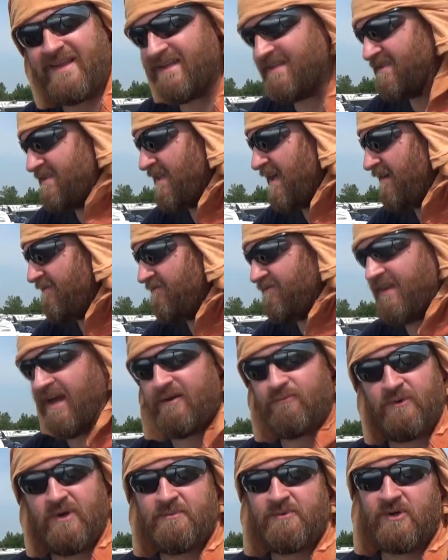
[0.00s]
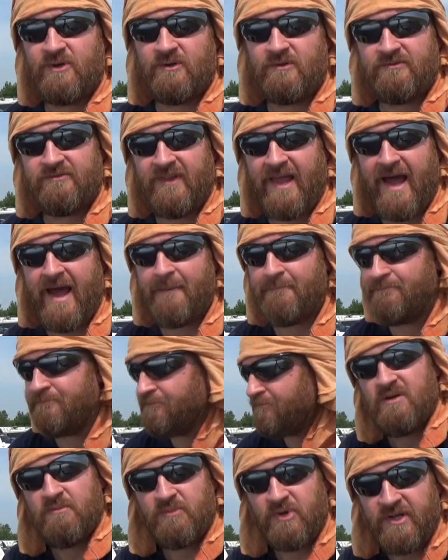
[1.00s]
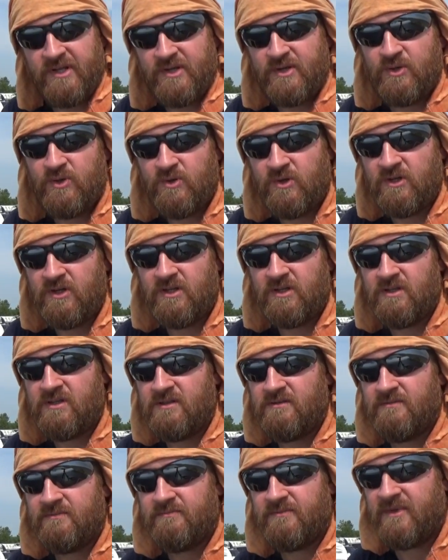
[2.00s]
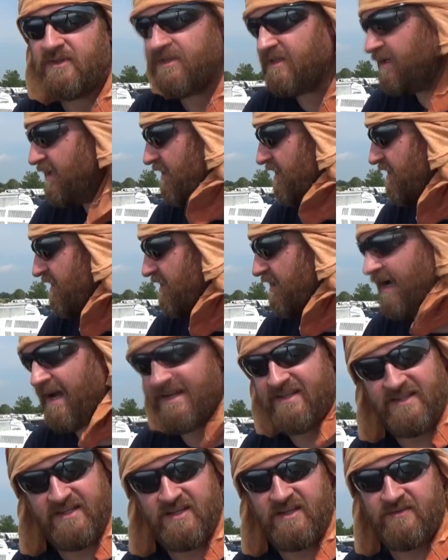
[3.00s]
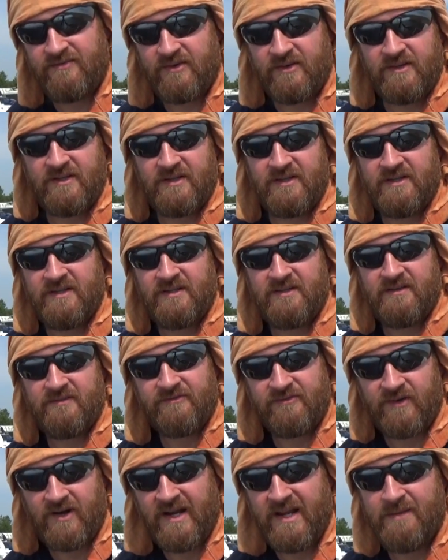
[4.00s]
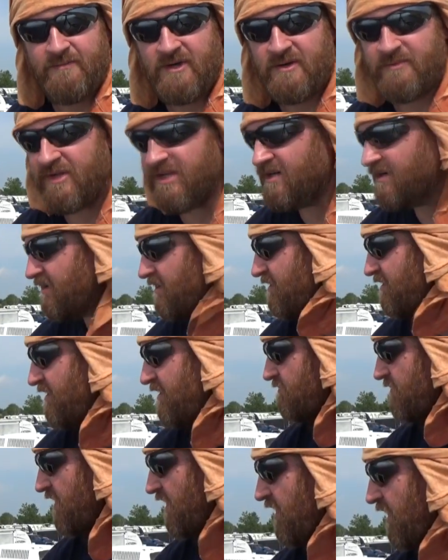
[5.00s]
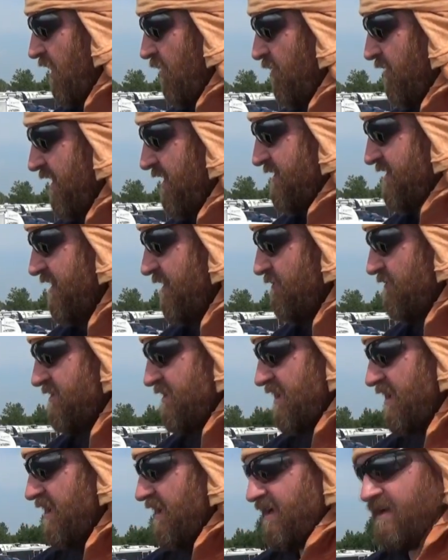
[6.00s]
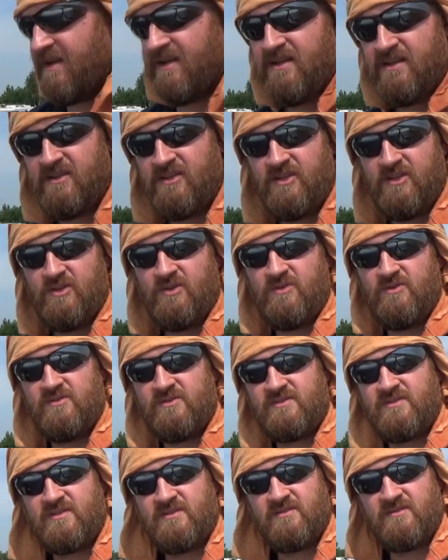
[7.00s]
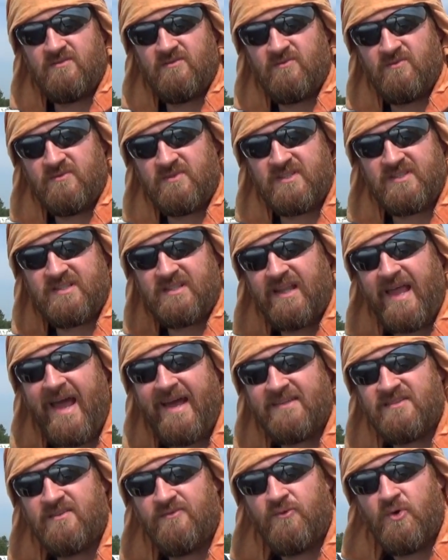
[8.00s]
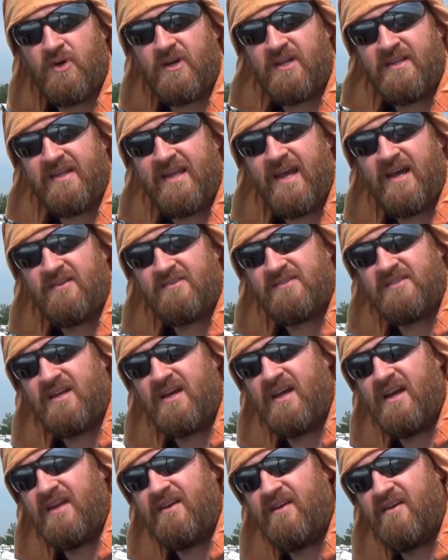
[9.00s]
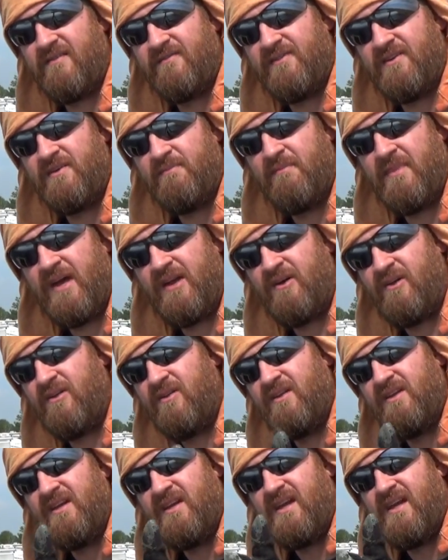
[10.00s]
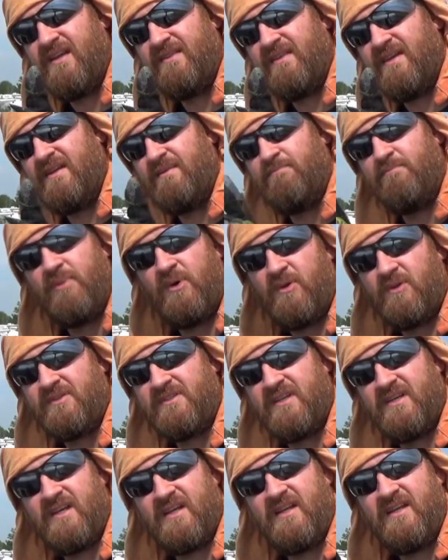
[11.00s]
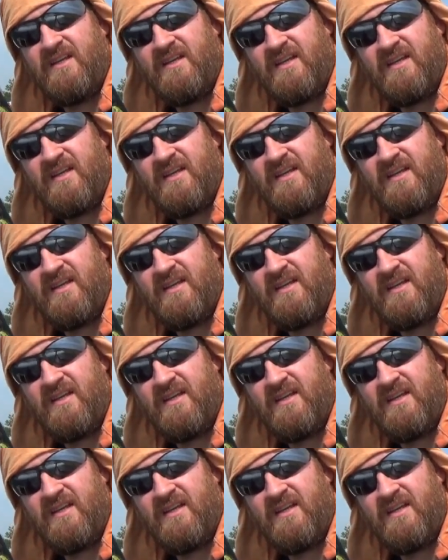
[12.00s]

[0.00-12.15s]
against that rip curl flap. Pretty cool idea for the frame up here. What I did was I used slats of wood on the outside of the metal and then bolted